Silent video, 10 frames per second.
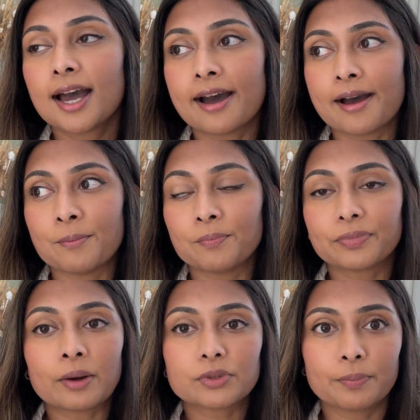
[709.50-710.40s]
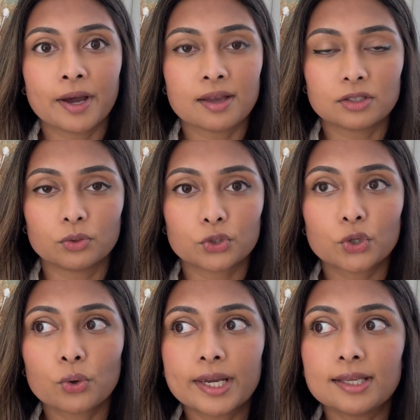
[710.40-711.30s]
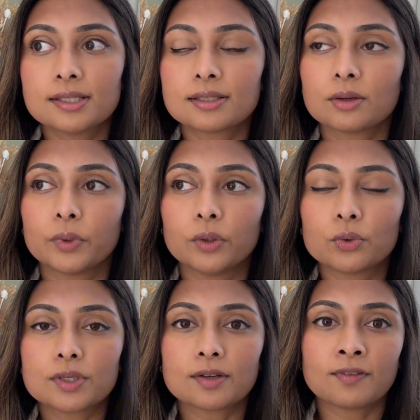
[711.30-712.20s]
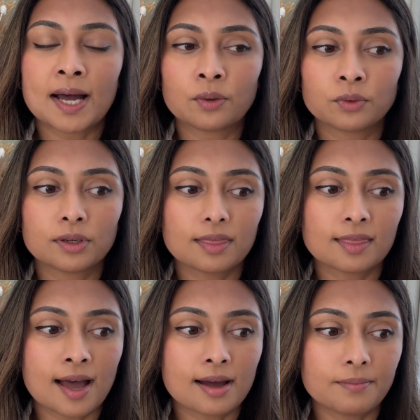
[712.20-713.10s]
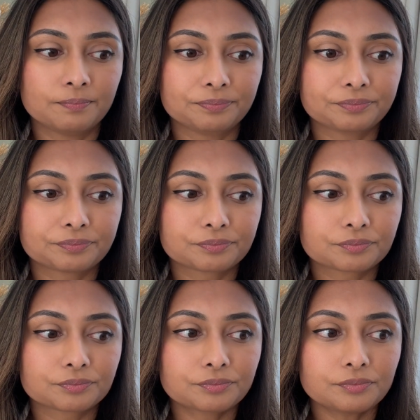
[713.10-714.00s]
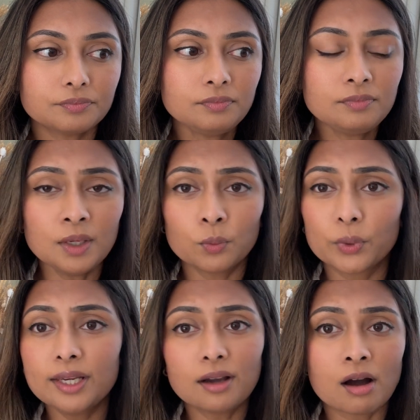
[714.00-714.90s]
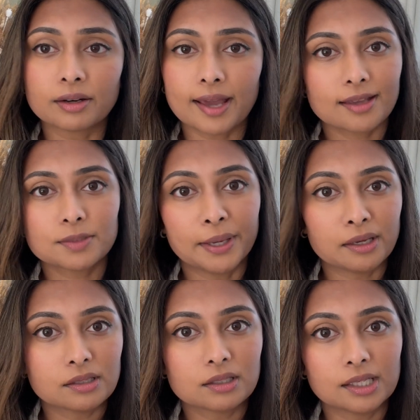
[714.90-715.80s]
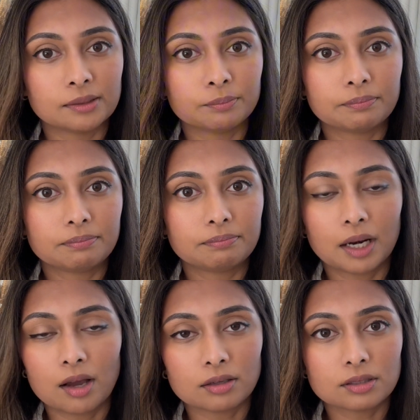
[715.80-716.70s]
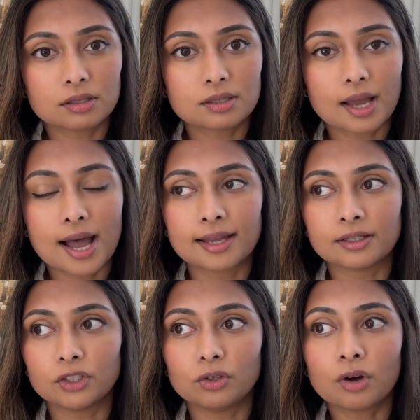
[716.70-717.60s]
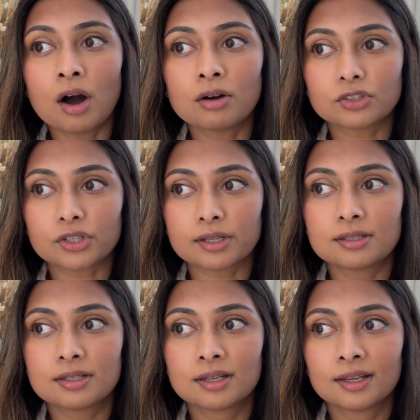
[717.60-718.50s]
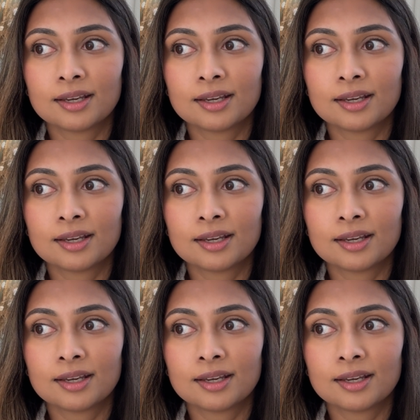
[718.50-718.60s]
That was a personal choice. We also found that we aren't experts in plants, and you can't just